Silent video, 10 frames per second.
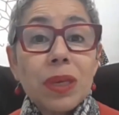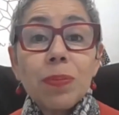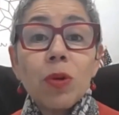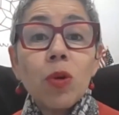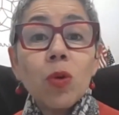
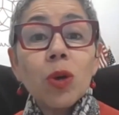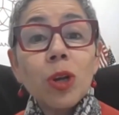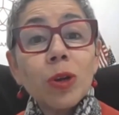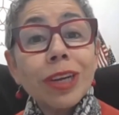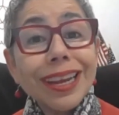people who
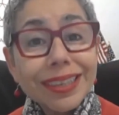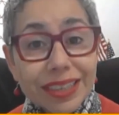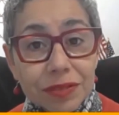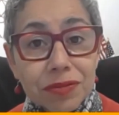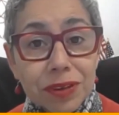look
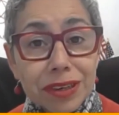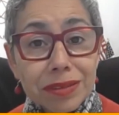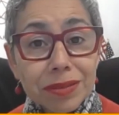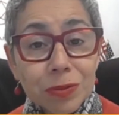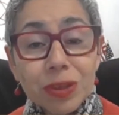
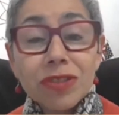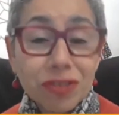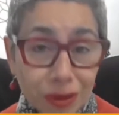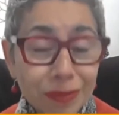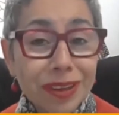different, which
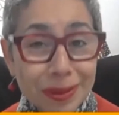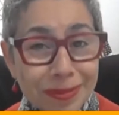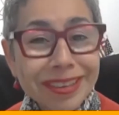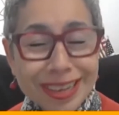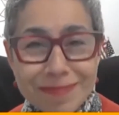
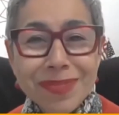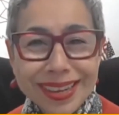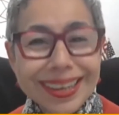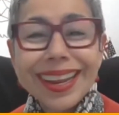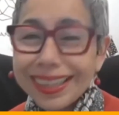sometimes can
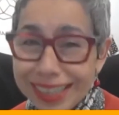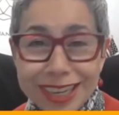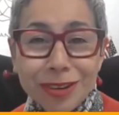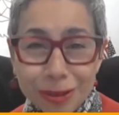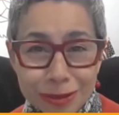be
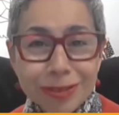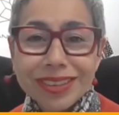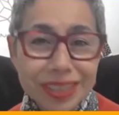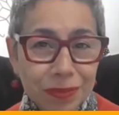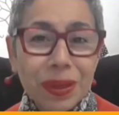
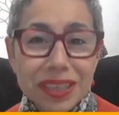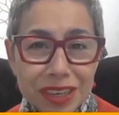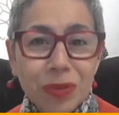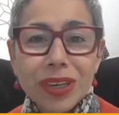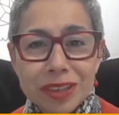Latinos,
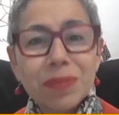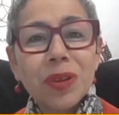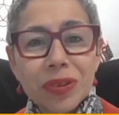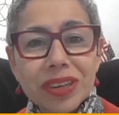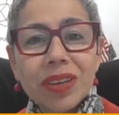depending what
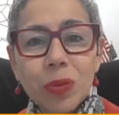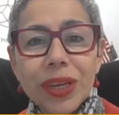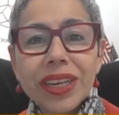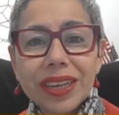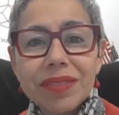community
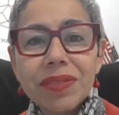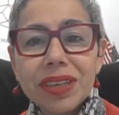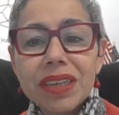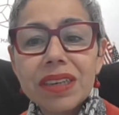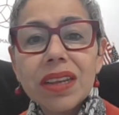we
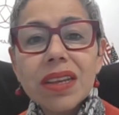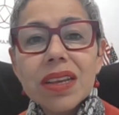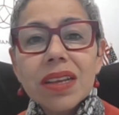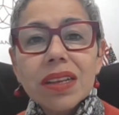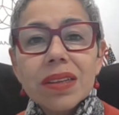live in,
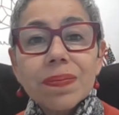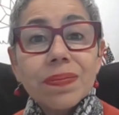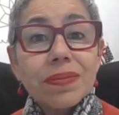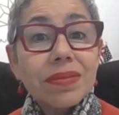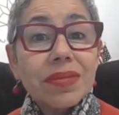
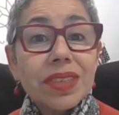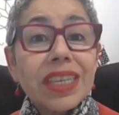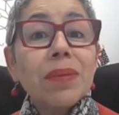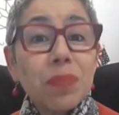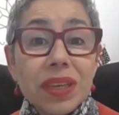
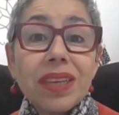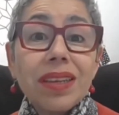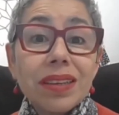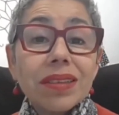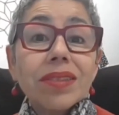
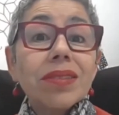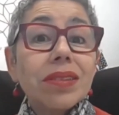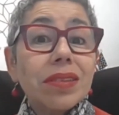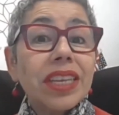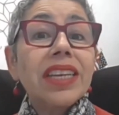
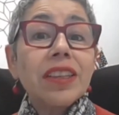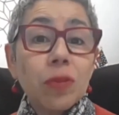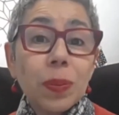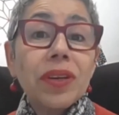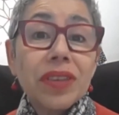can
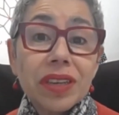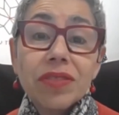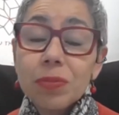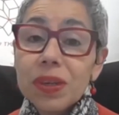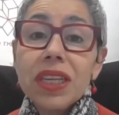
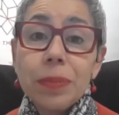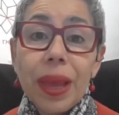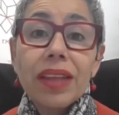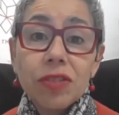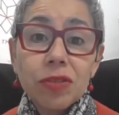experience really
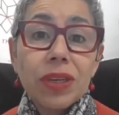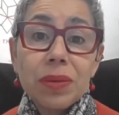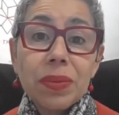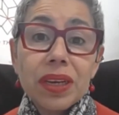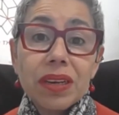bad
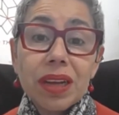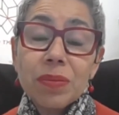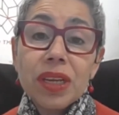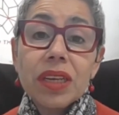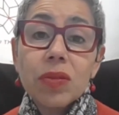treatment.
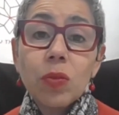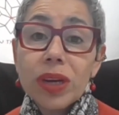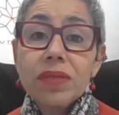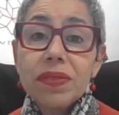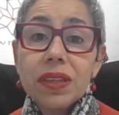I mean,
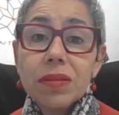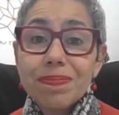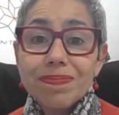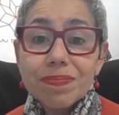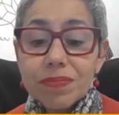one
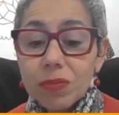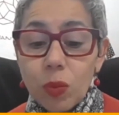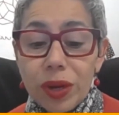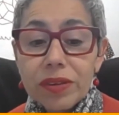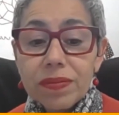
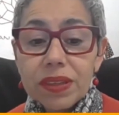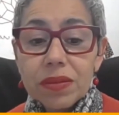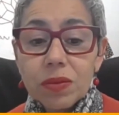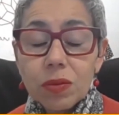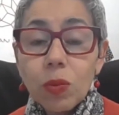of the